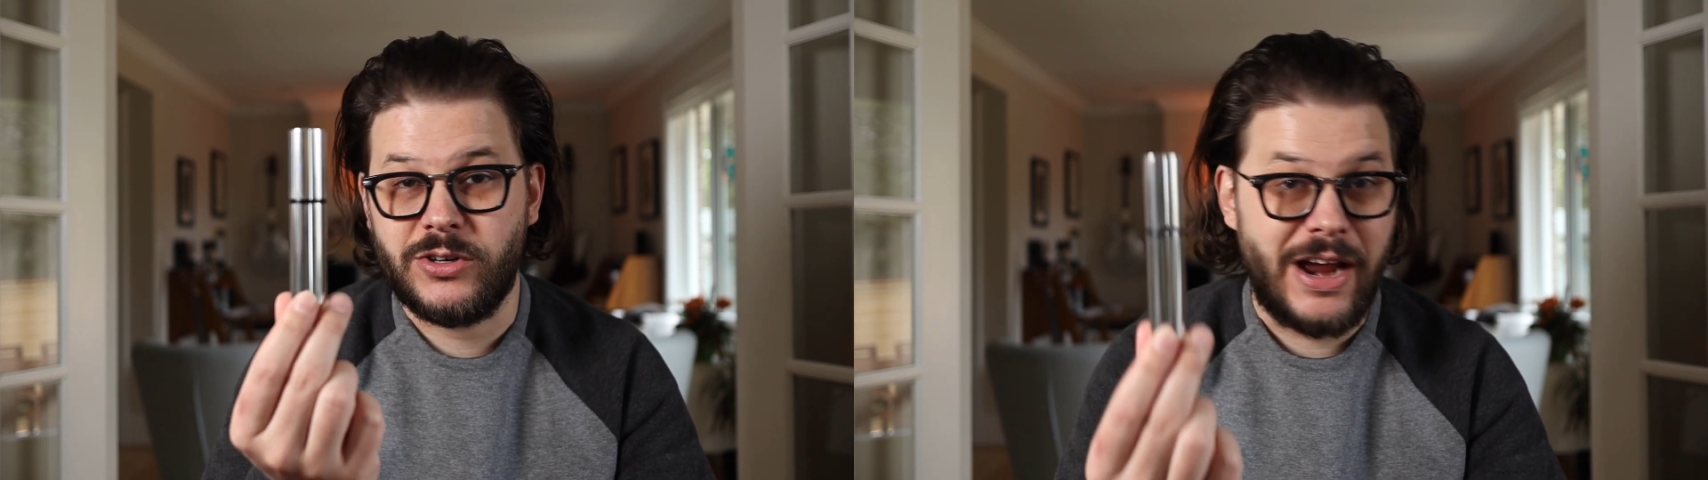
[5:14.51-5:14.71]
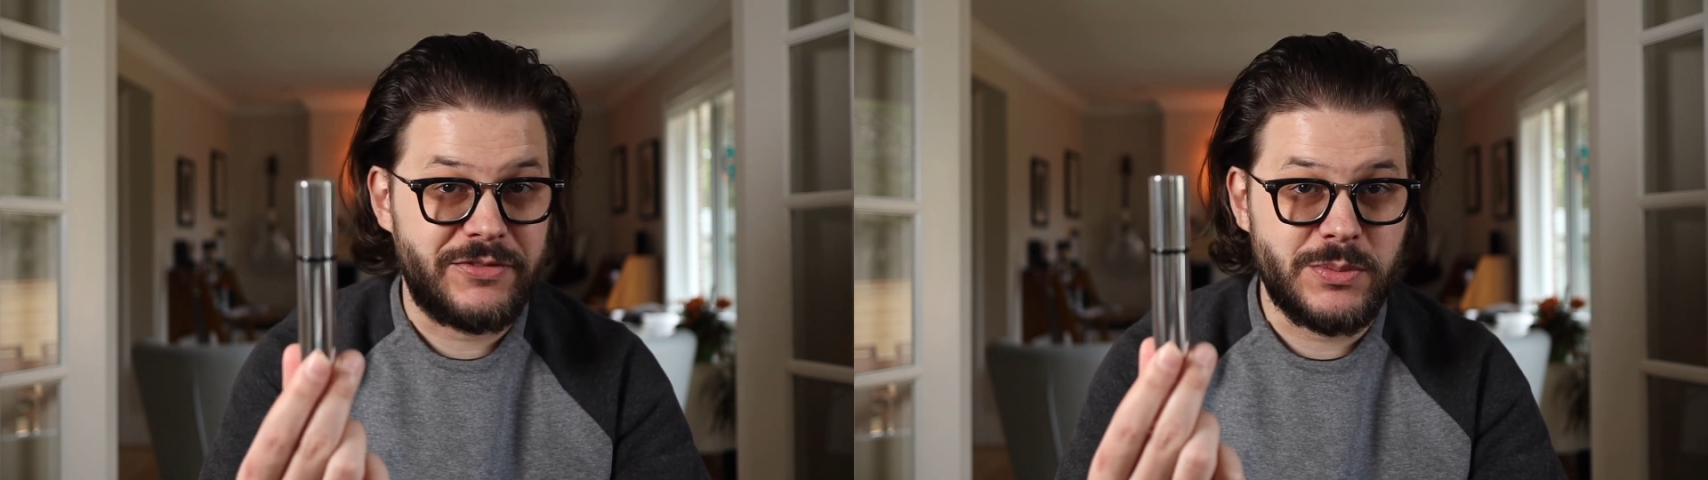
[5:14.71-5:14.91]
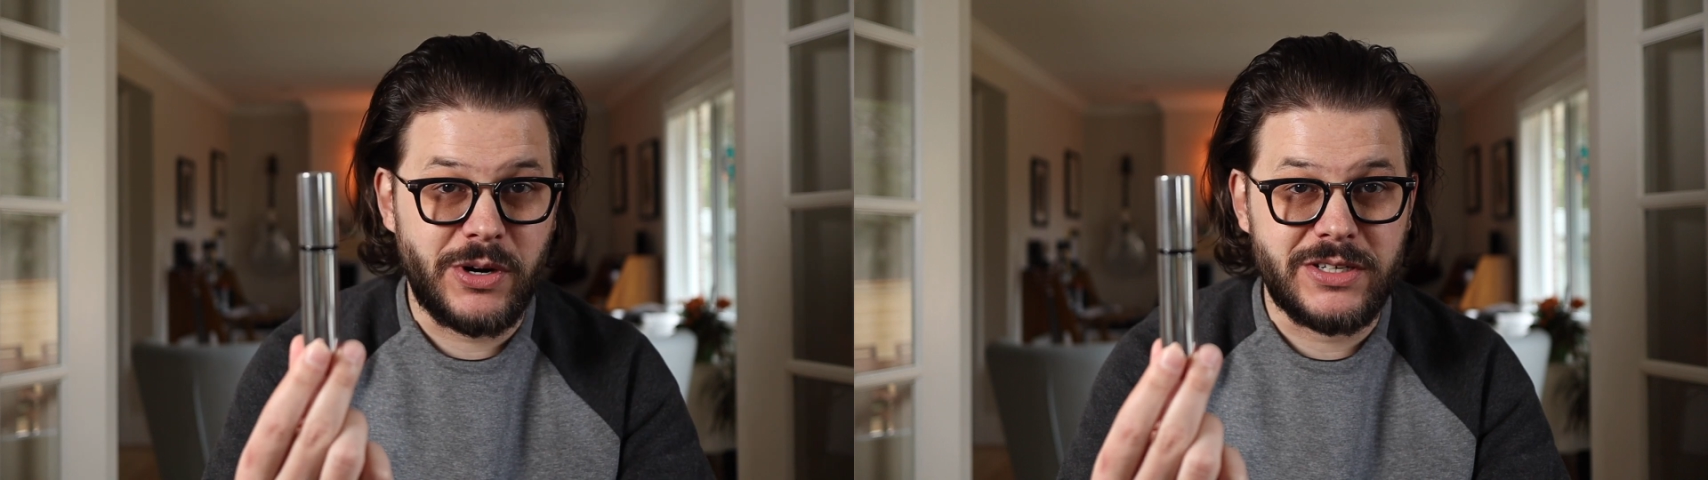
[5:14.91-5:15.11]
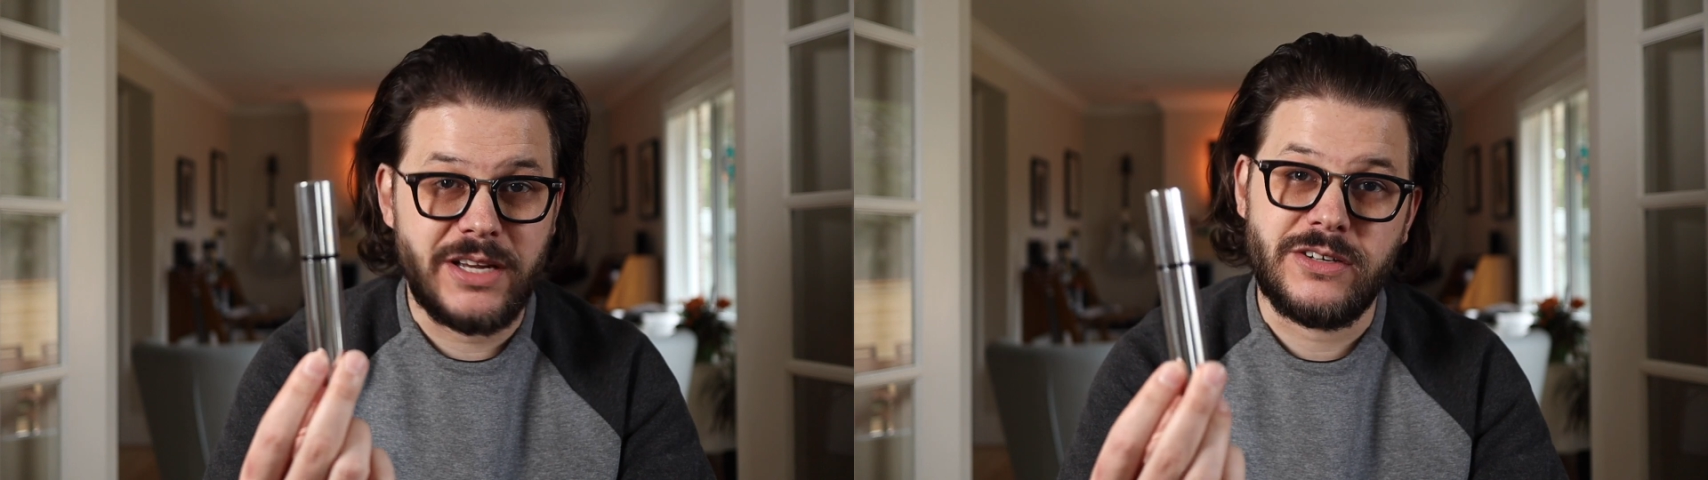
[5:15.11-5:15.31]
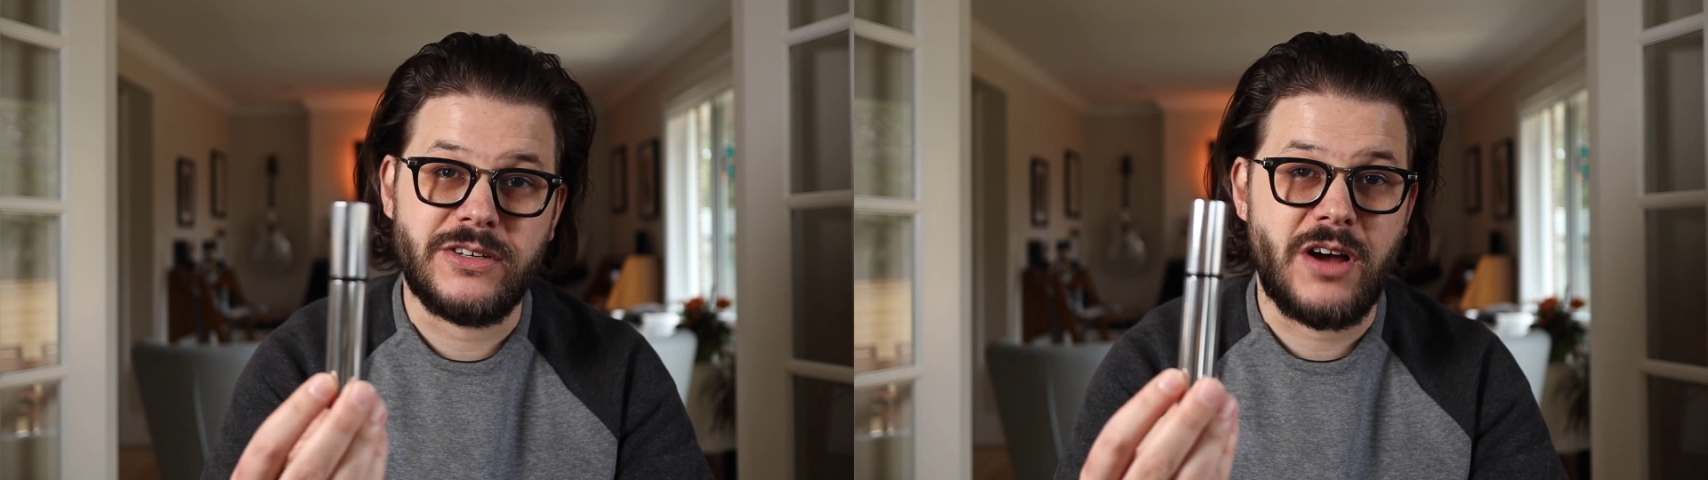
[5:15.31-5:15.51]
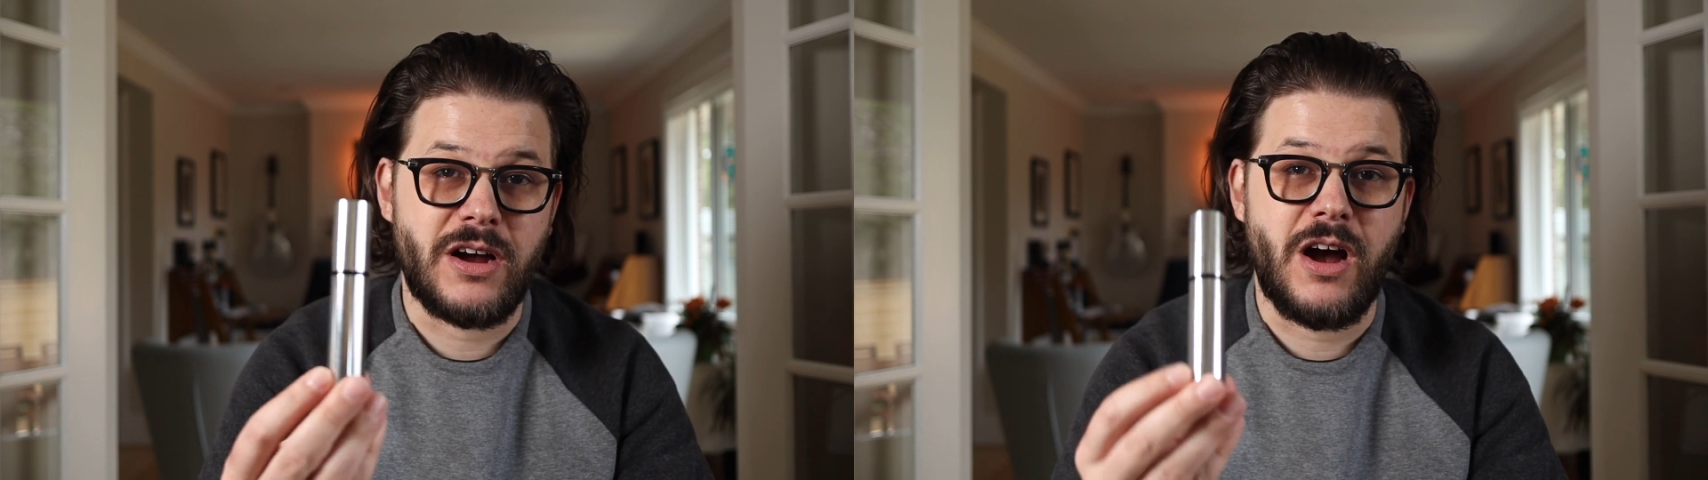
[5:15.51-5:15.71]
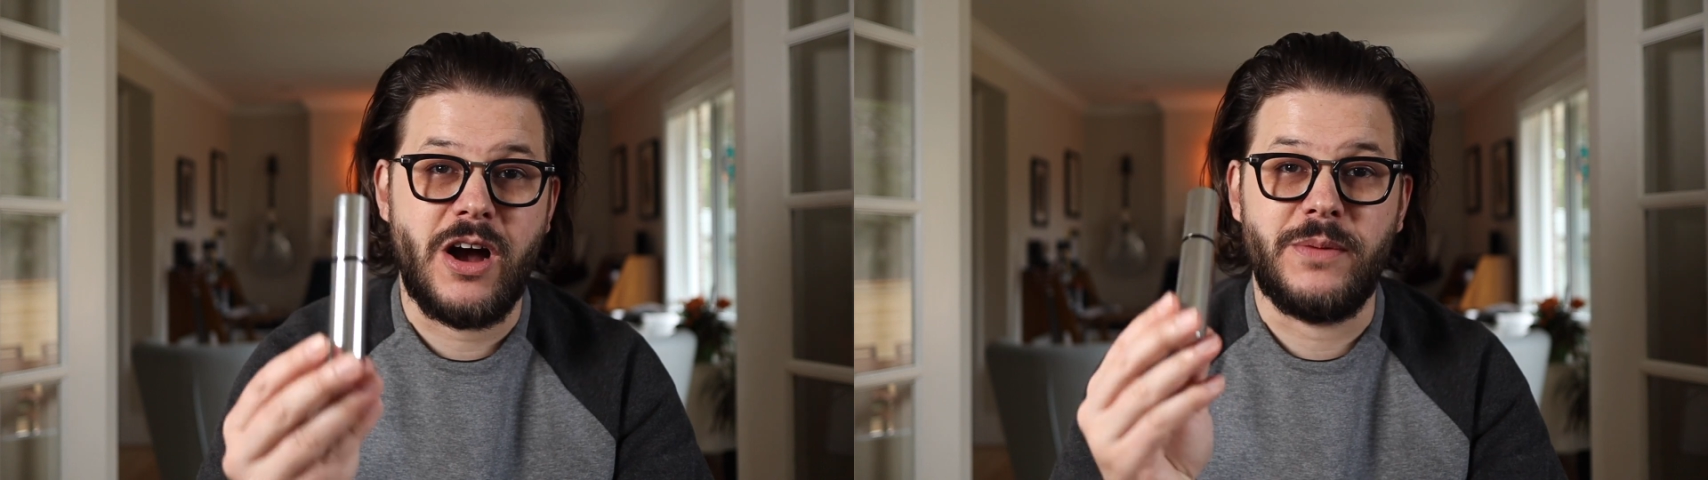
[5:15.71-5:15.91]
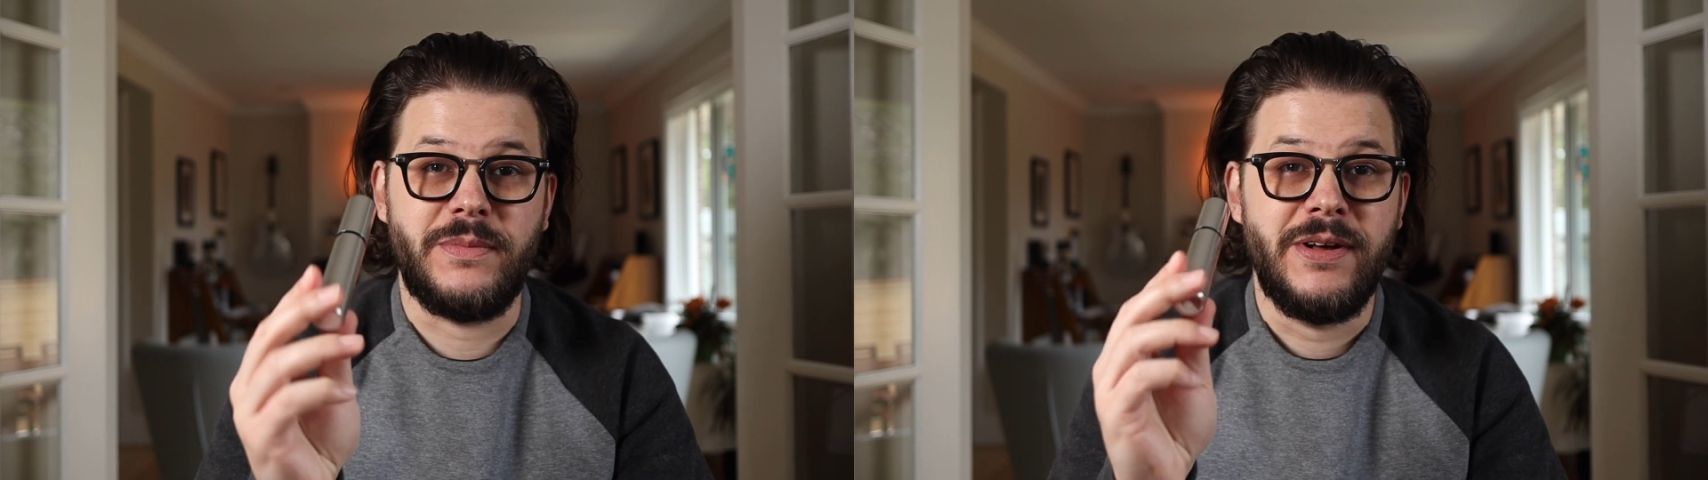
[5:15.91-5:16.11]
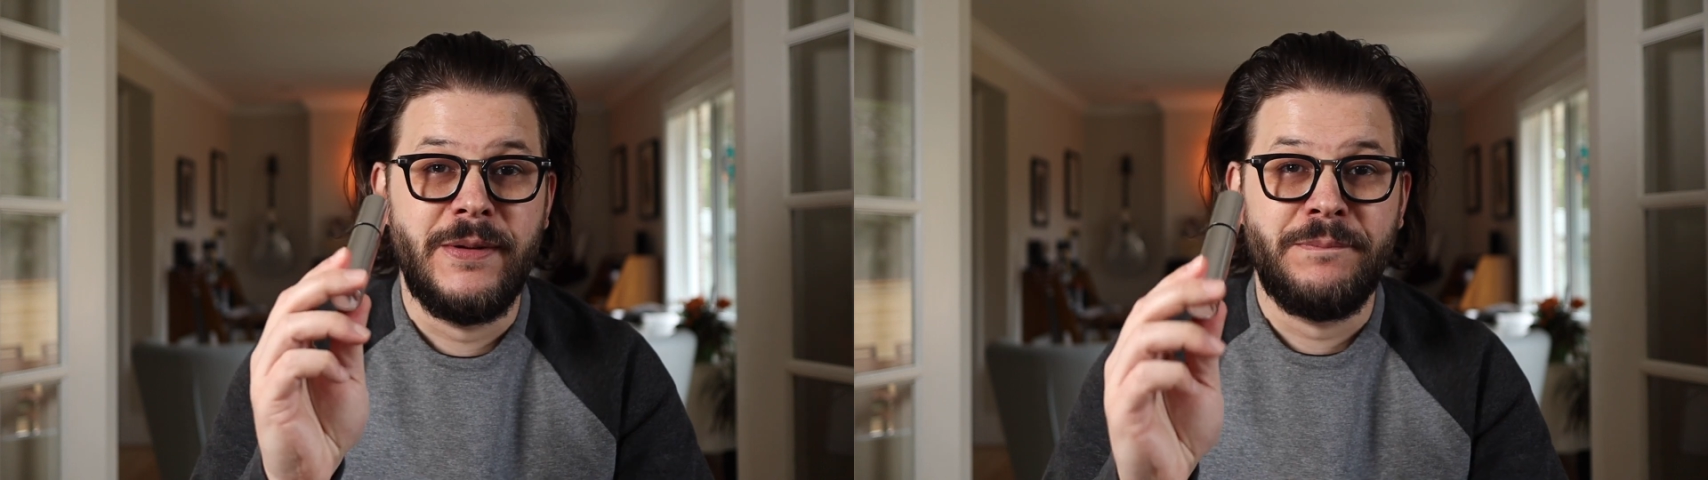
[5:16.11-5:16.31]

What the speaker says: craftybartender.com.